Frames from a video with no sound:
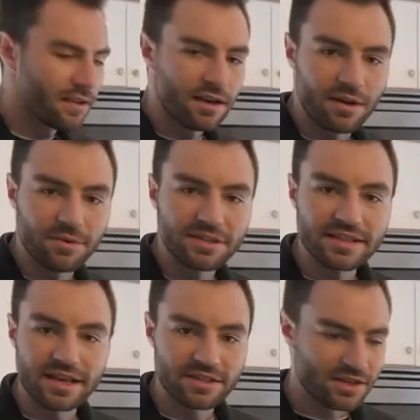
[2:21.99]
Once
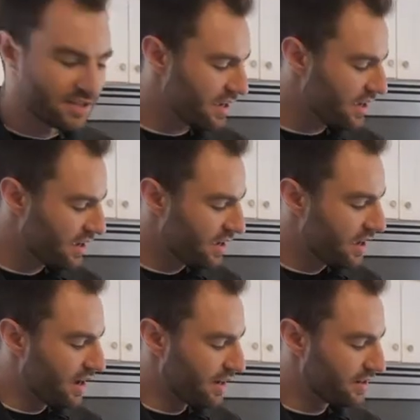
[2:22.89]
that's all set,
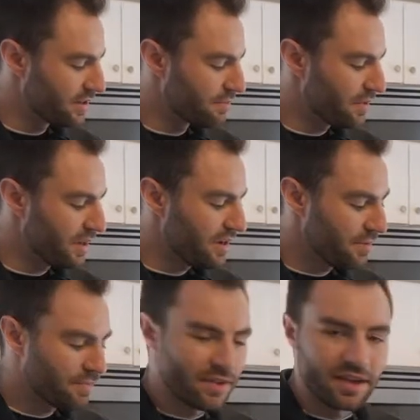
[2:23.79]
I can click
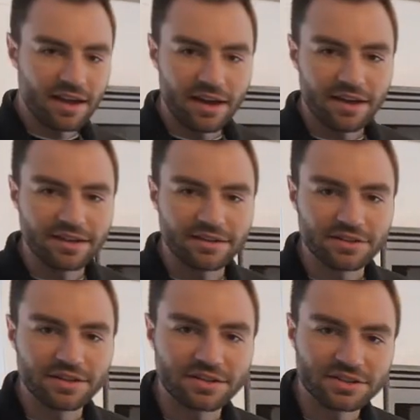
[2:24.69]
play, and
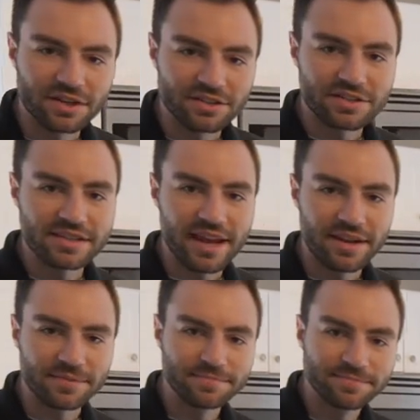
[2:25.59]
it'll start the
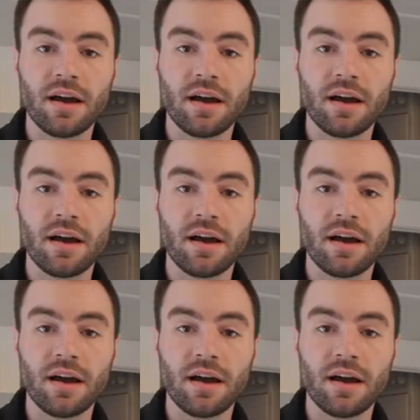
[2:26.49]
scan.